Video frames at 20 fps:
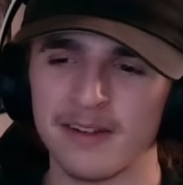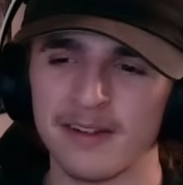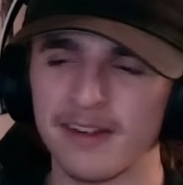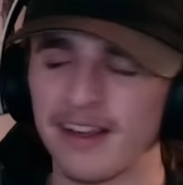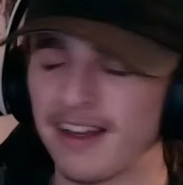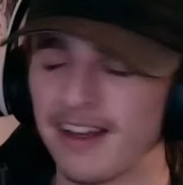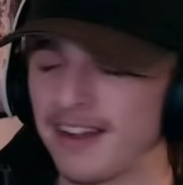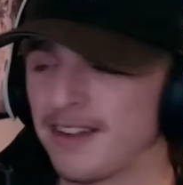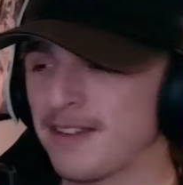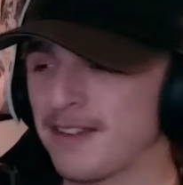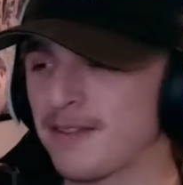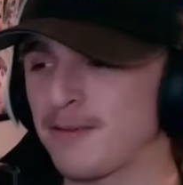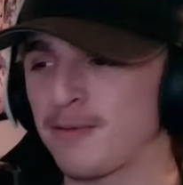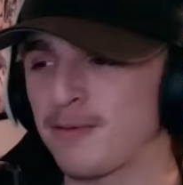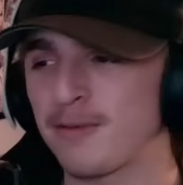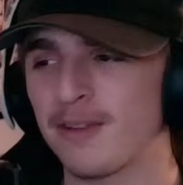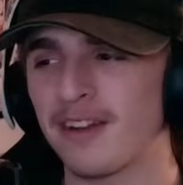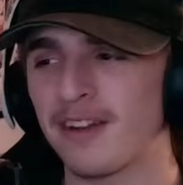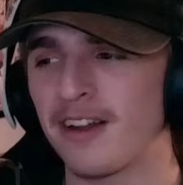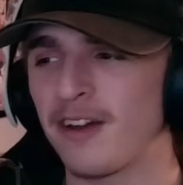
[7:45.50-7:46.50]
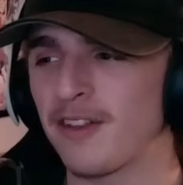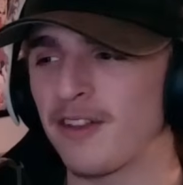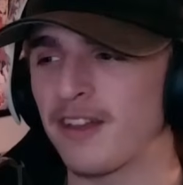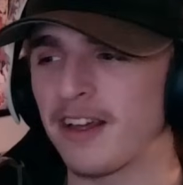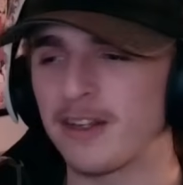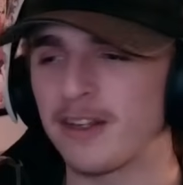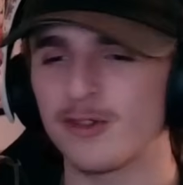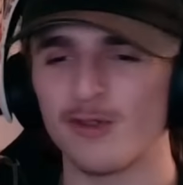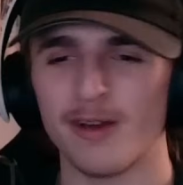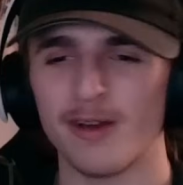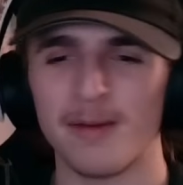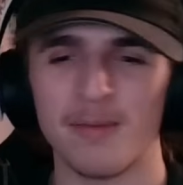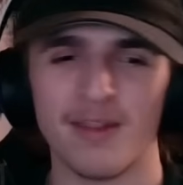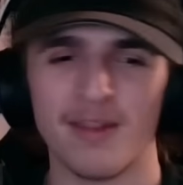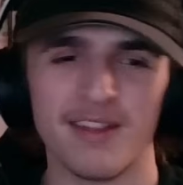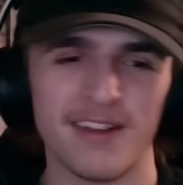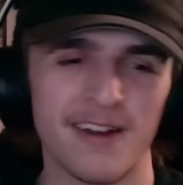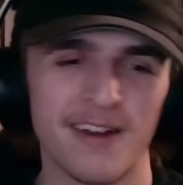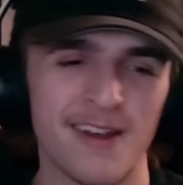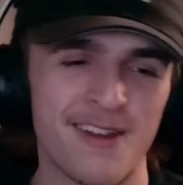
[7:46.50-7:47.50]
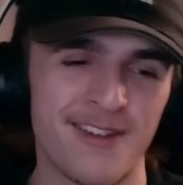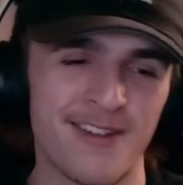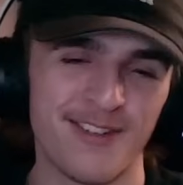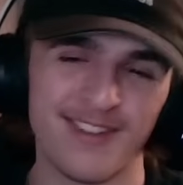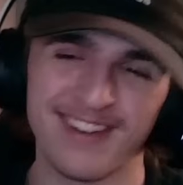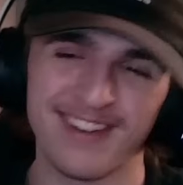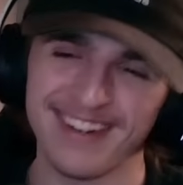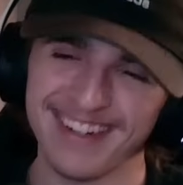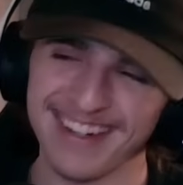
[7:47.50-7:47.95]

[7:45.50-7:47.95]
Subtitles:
got all that dream stuff...